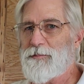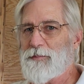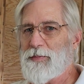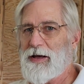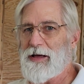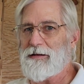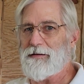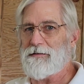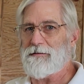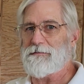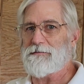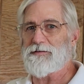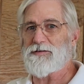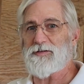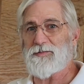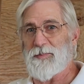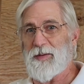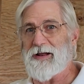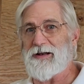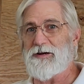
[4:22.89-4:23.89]
But
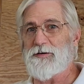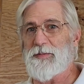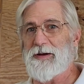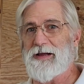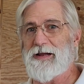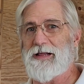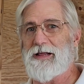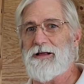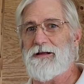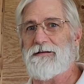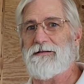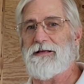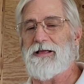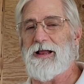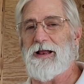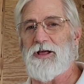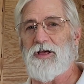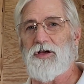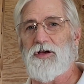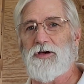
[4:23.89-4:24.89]
spend your money,
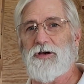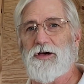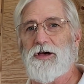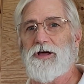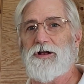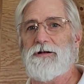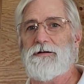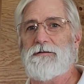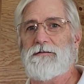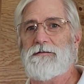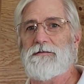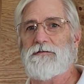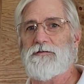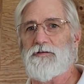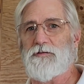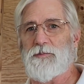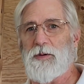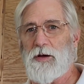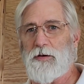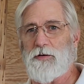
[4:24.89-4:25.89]
get a good
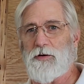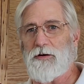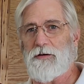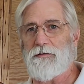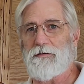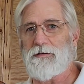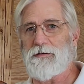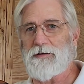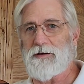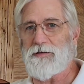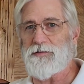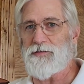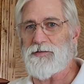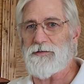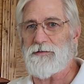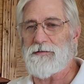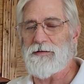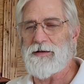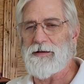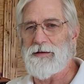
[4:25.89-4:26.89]
smoker,
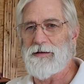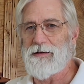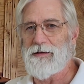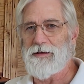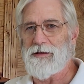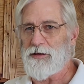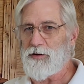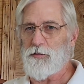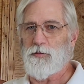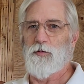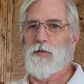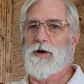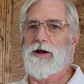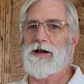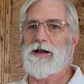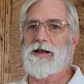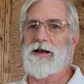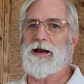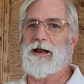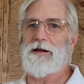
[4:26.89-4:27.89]
because you
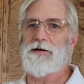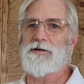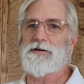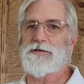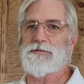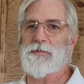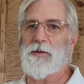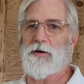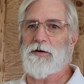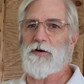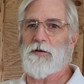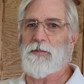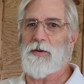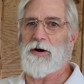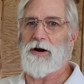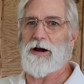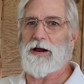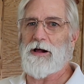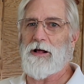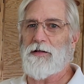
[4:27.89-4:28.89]
really need your smoker
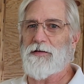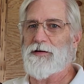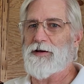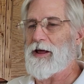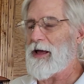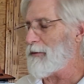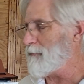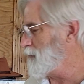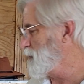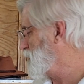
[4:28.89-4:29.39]
burning all the time.